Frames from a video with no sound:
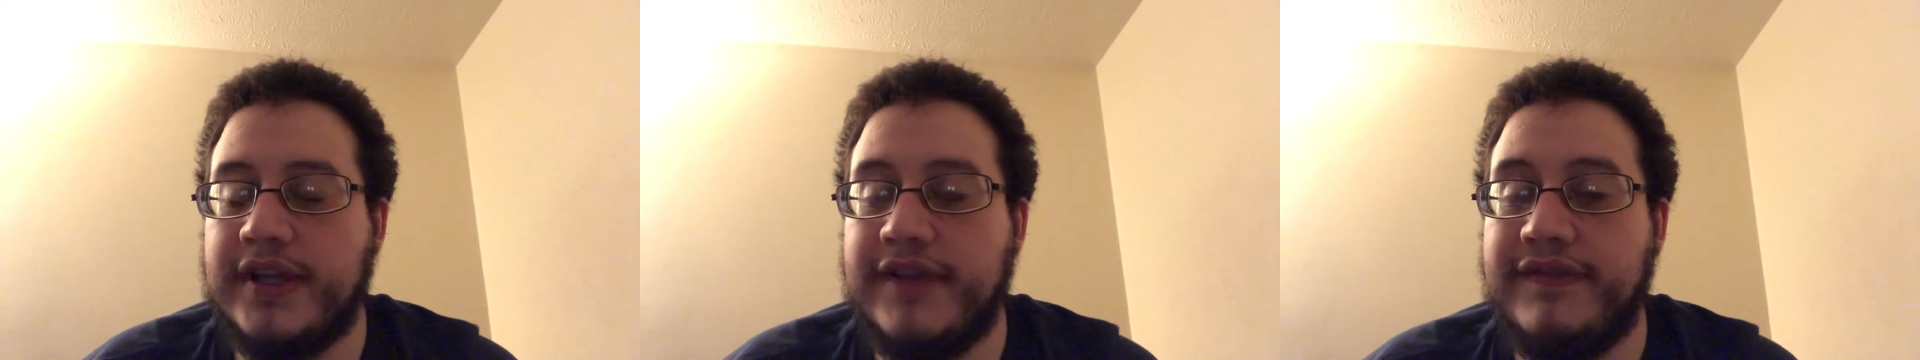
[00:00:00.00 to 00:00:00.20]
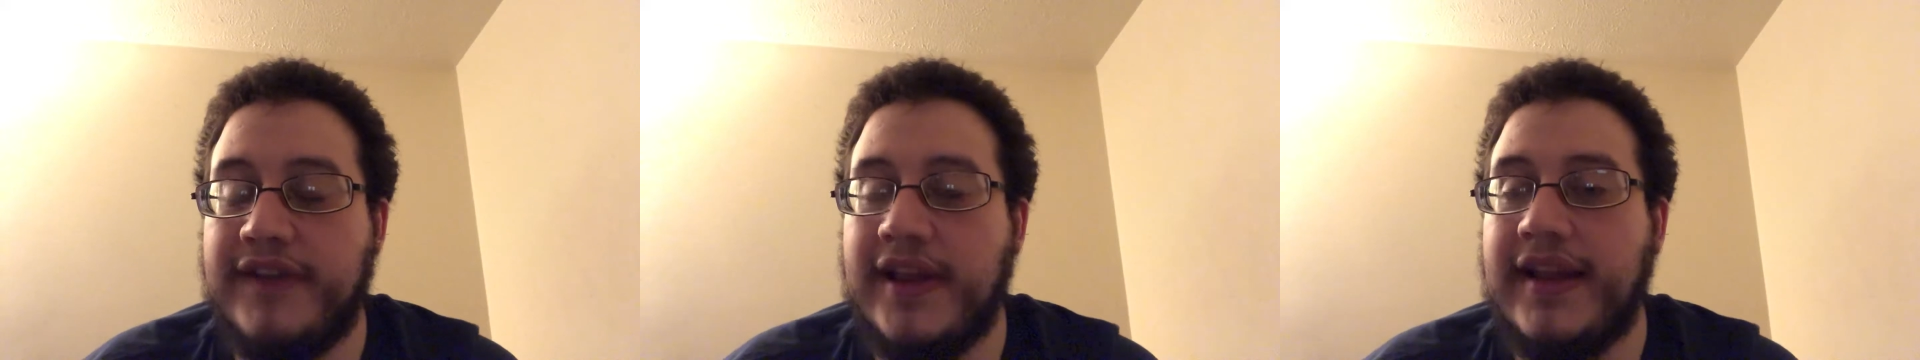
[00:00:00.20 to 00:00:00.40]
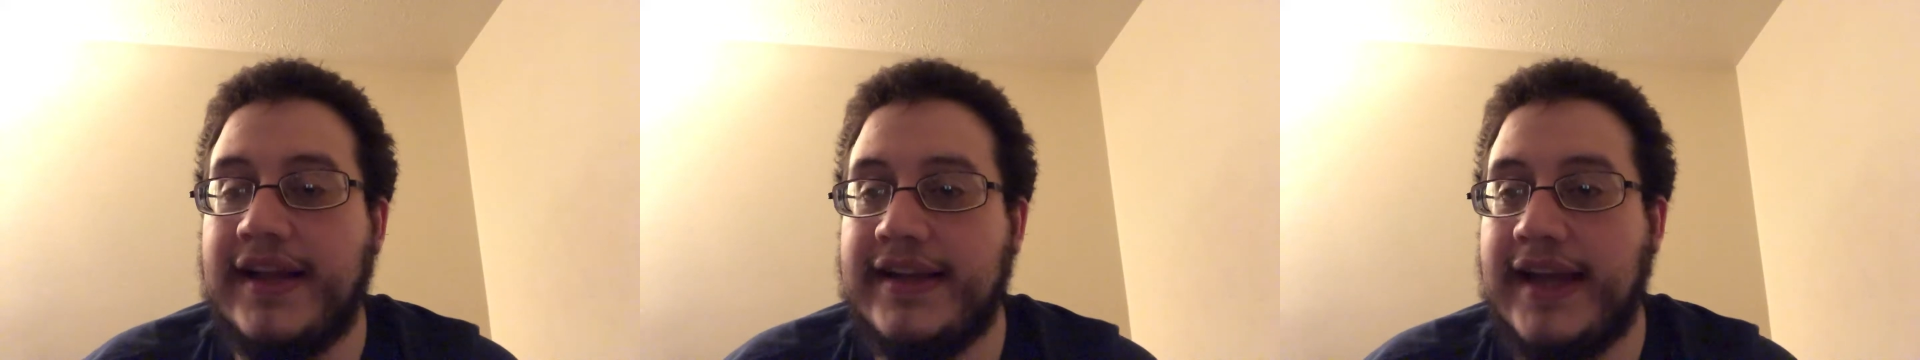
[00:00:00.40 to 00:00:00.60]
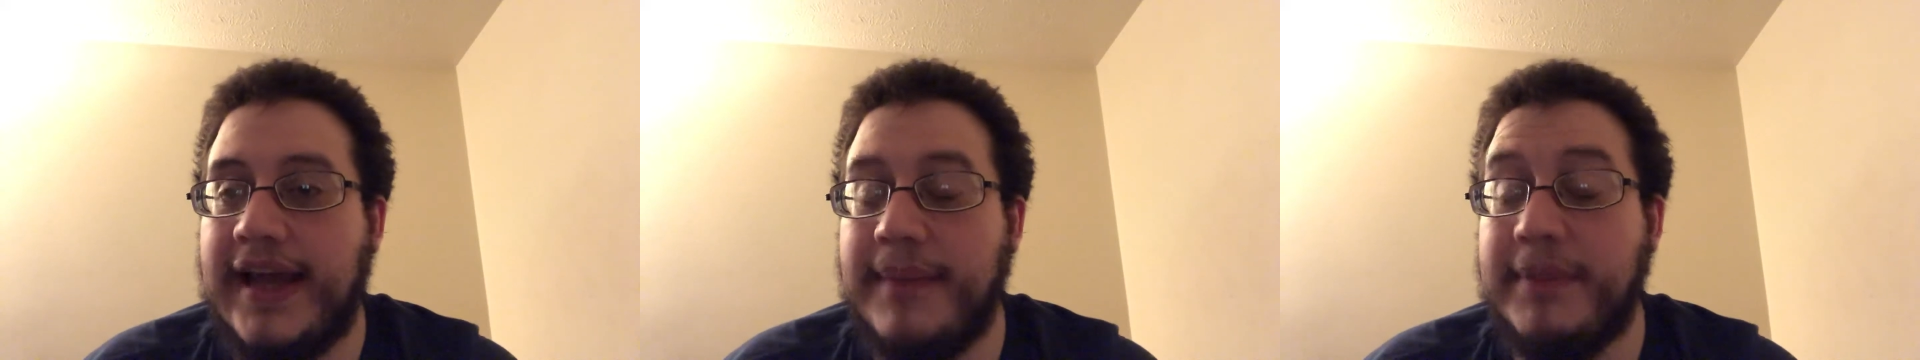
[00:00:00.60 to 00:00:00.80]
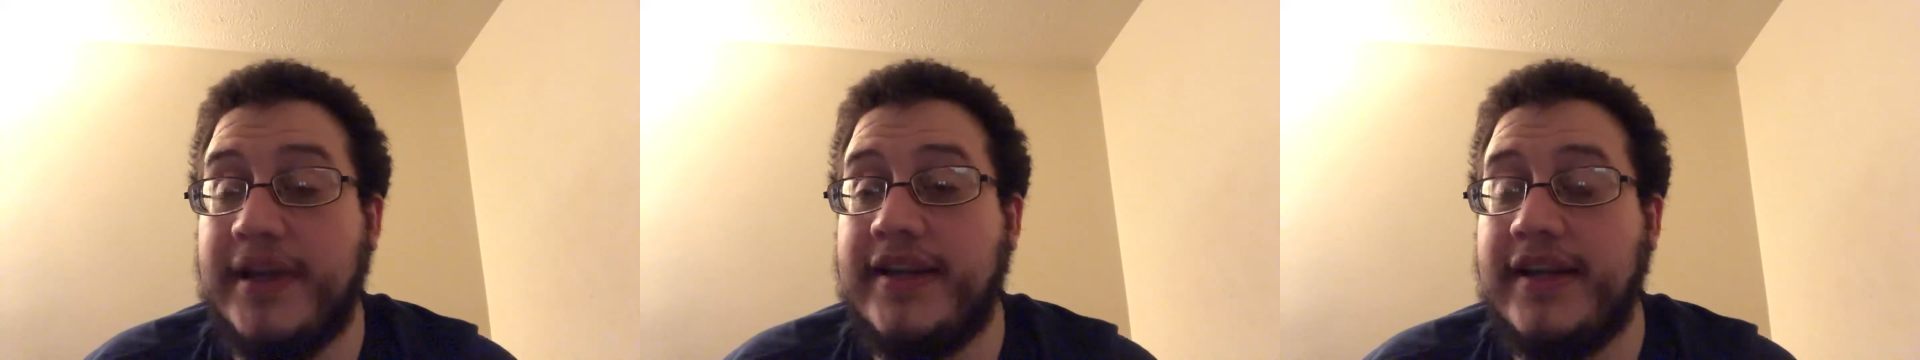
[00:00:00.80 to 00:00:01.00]
It felt like
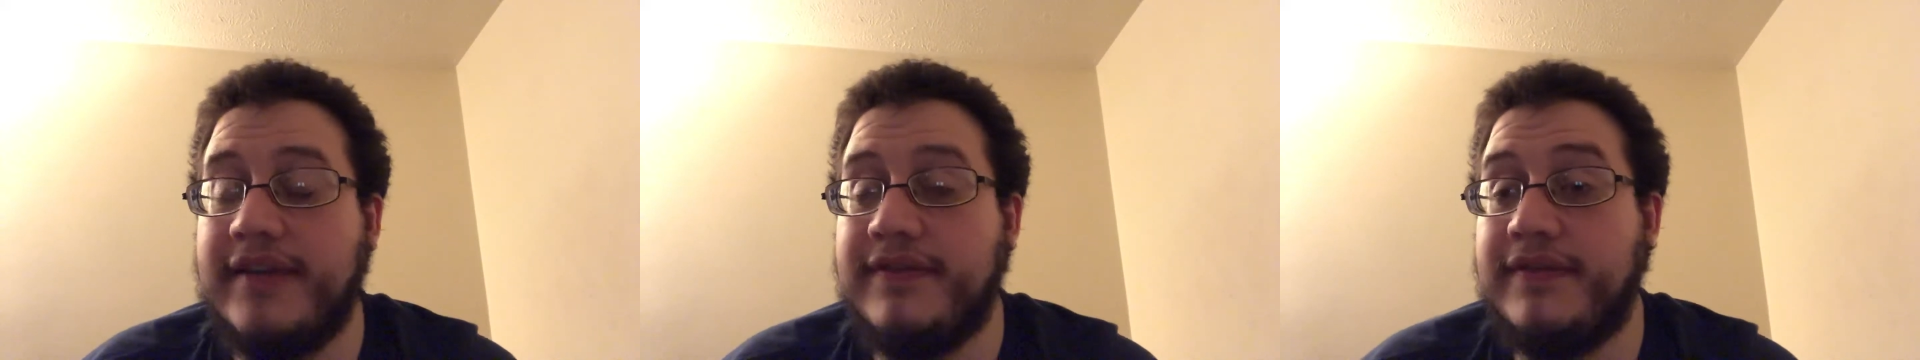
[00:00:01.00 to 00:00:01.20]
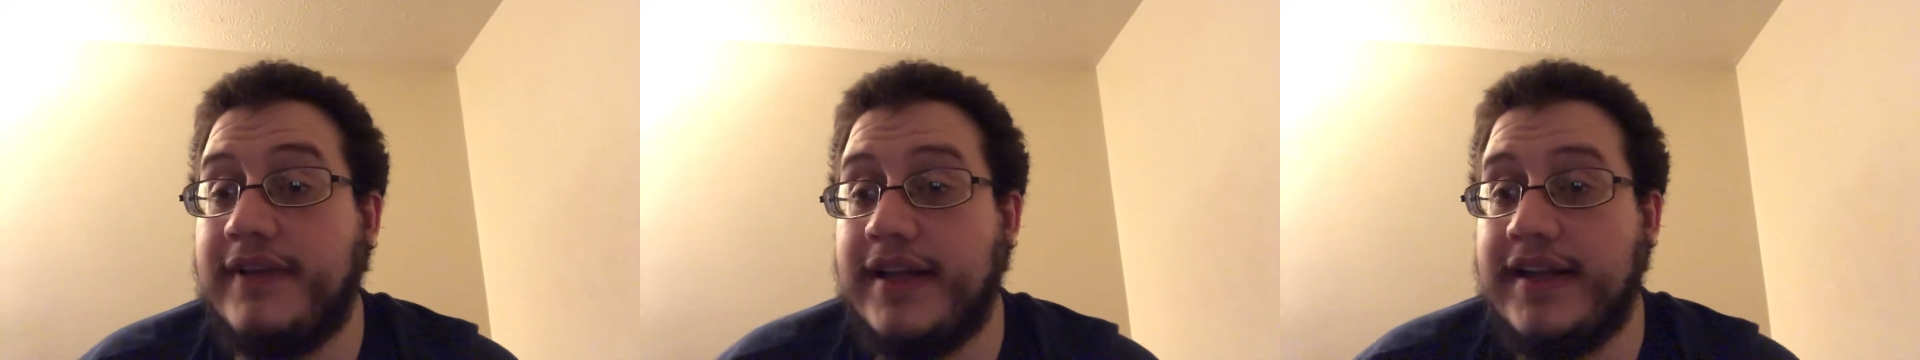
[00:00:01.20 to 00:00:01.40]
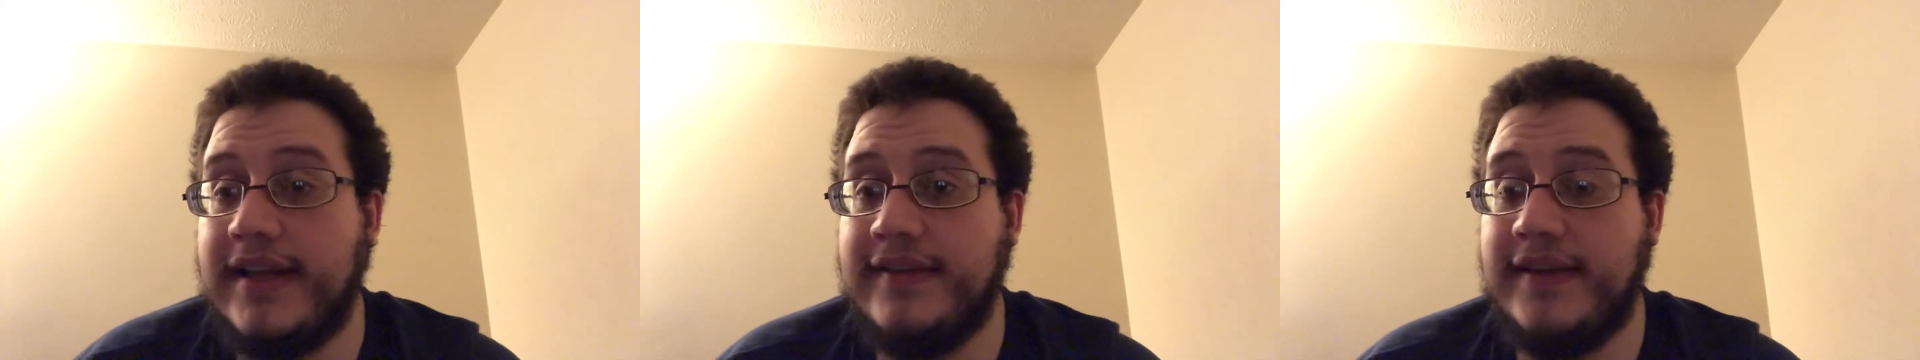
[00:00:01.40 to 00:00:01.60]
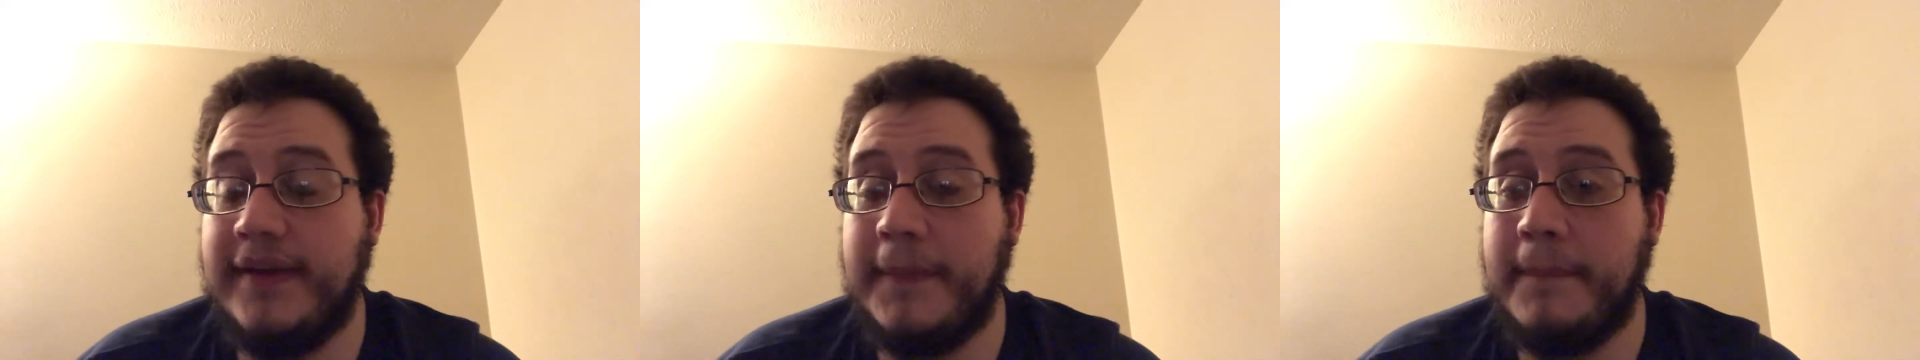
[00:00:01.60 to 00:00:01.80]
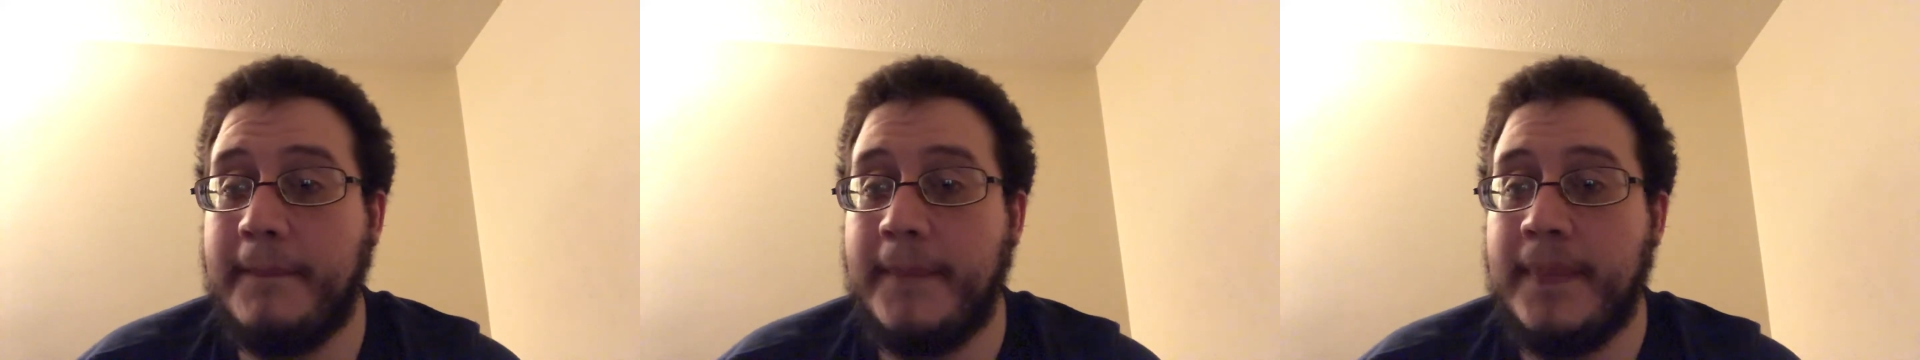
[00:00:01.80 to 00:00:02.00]
that, but then like, that's it.